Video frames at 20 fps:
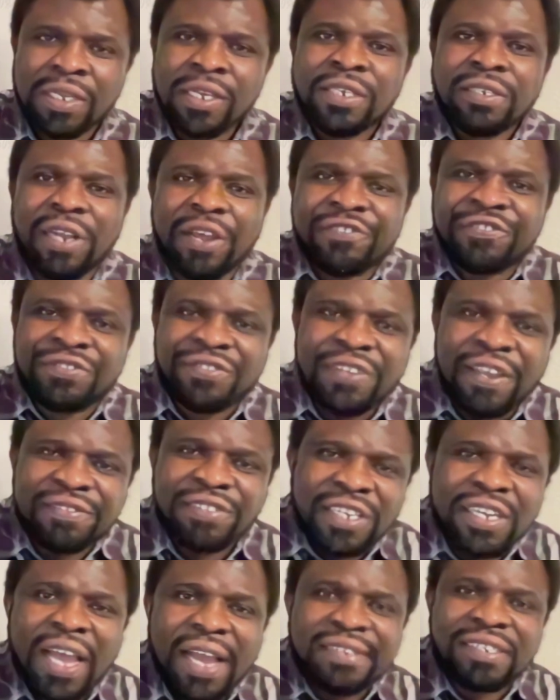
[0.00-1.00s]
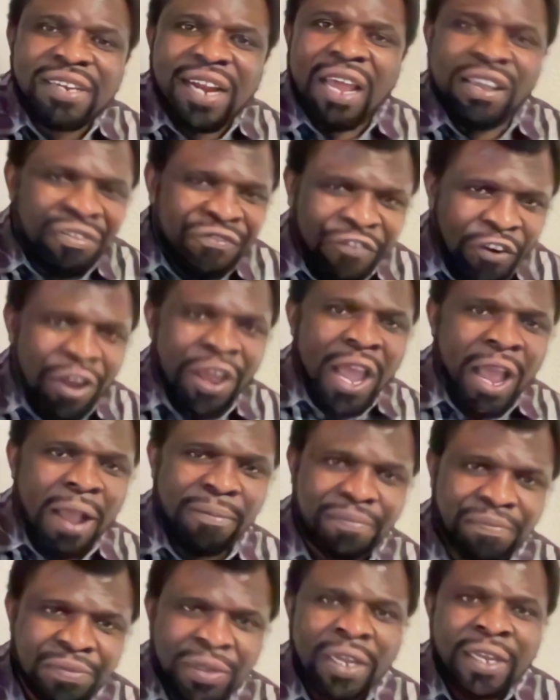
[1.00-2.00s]
The city are crying for help.
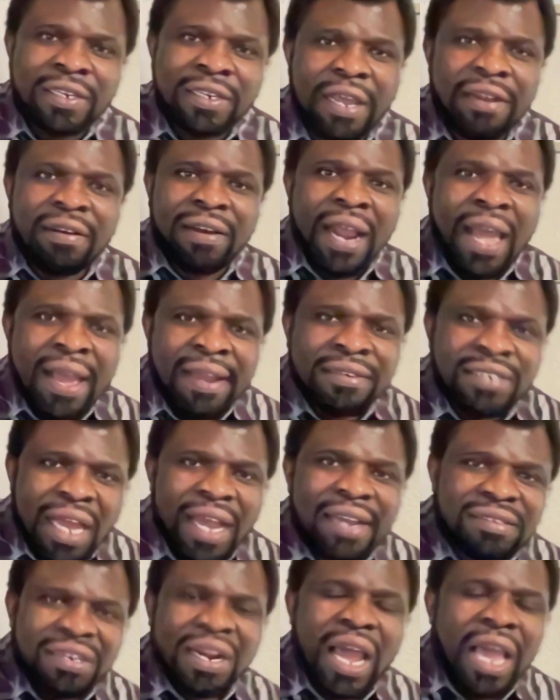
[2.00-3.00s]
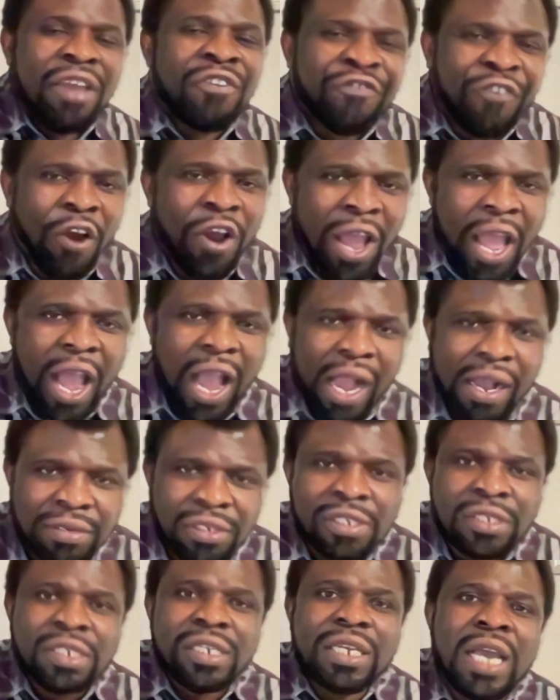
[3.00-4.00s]
The land are crying for help.
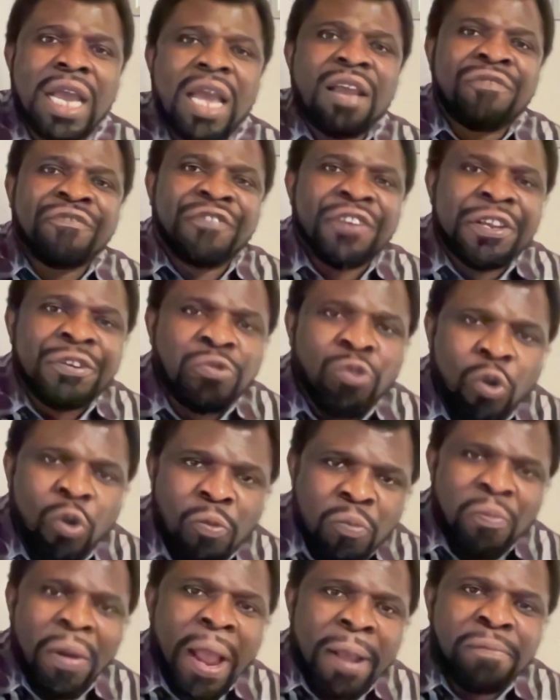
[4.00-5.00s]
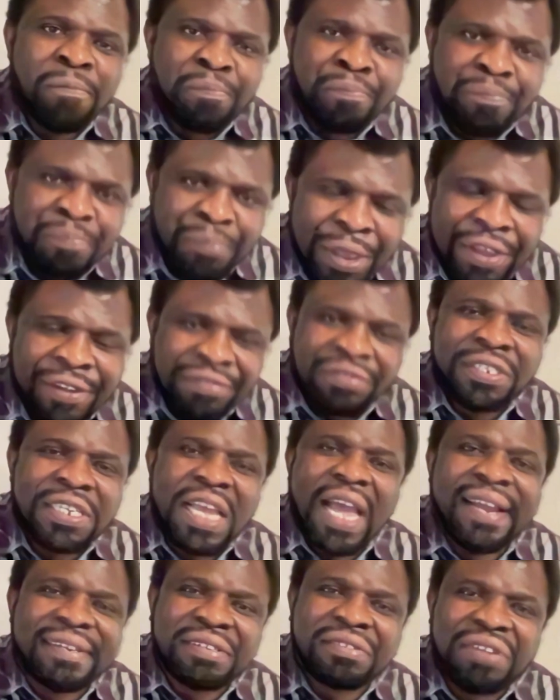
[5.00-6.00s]
Every human being, they
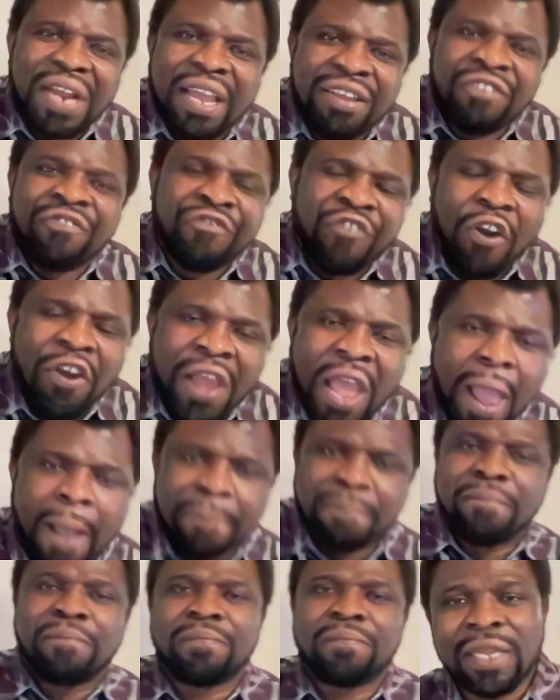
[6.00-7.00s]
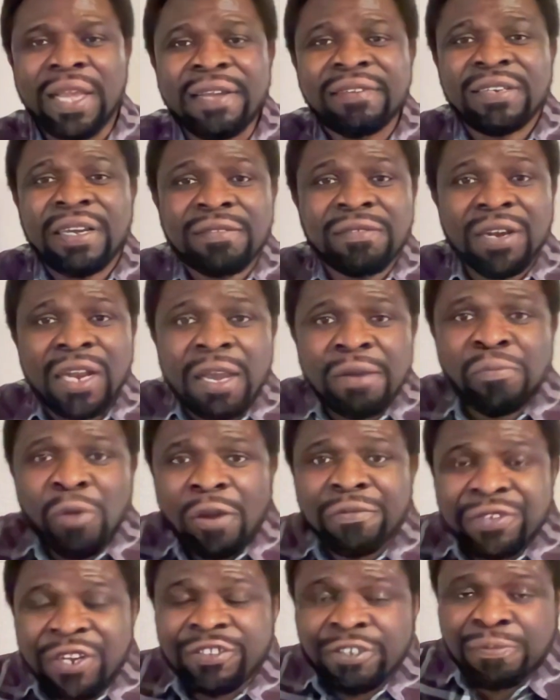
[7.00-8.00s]
are crying for help. In the realm
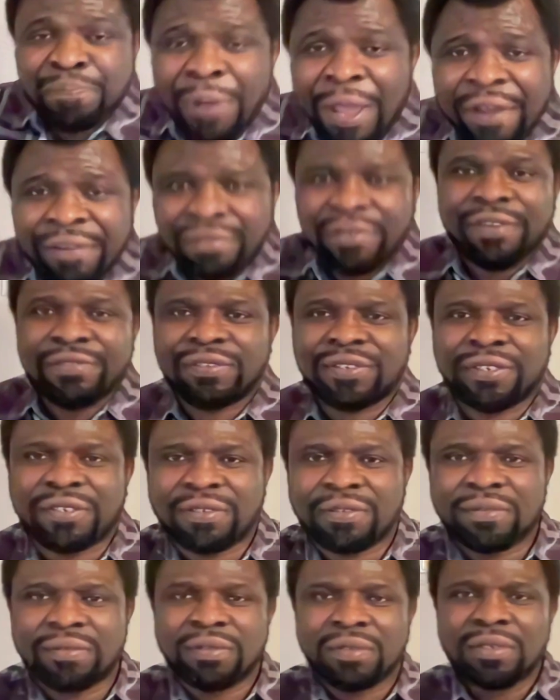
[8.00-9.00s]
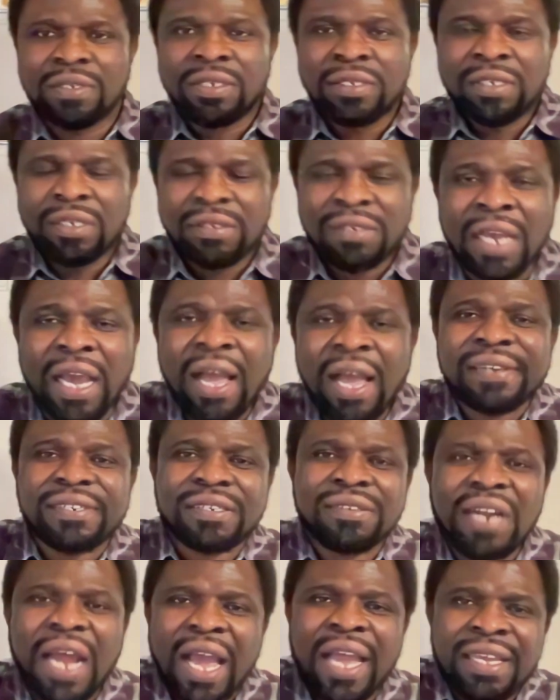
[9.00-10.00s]
of the spirit, they are
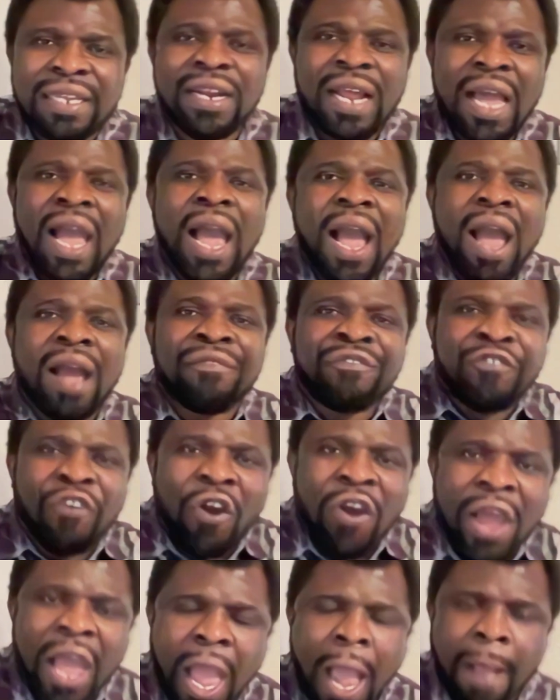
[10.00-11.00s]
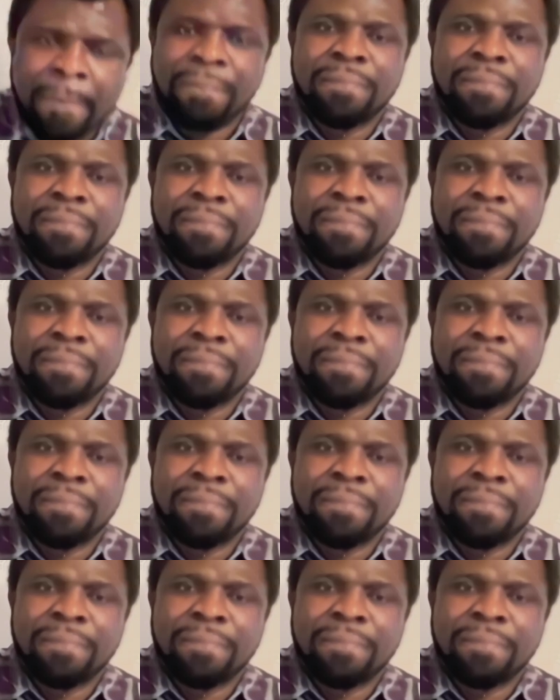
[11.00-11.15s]
crying out for help.